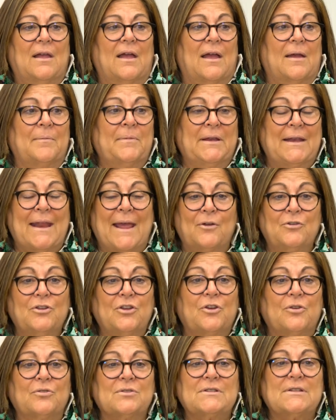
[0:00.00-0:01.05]
I mean, now you
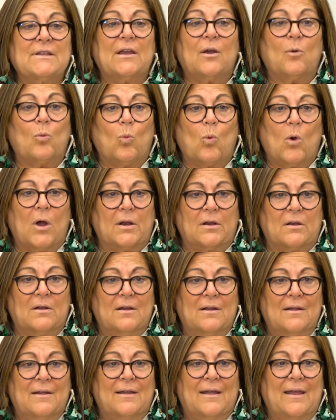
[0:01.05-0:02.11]
don't see a one.
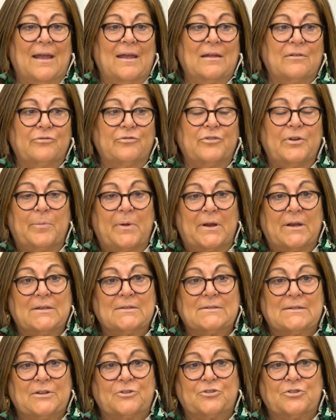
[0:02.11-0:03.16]
Everybody's
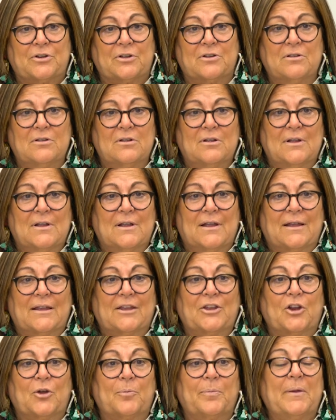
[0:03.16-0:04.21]
digital. You
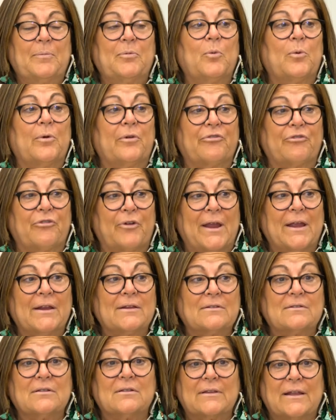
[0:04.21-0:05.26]
know, people were
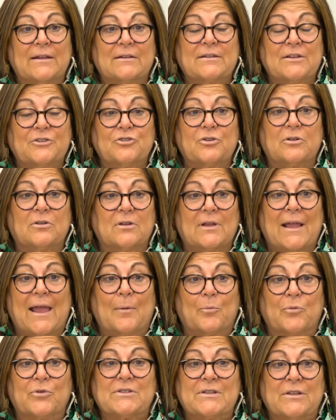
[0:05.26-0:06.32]
afraid to let digital
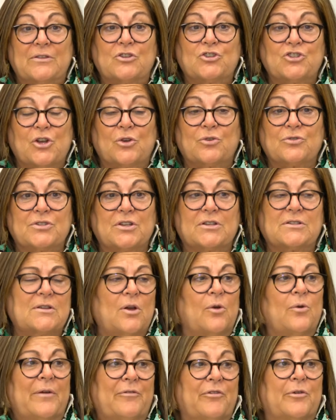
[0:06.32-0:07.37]
cameras in the shows because,
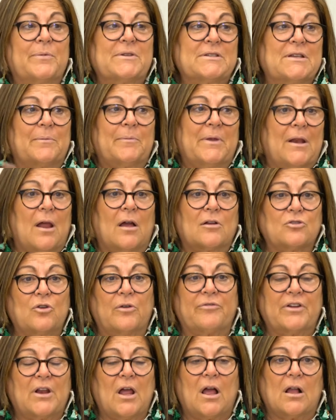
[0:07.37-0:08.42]
oh, everybody's going to be knocked
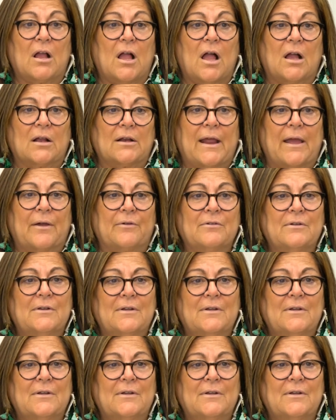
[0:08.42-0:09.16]
off in Hong Kong now.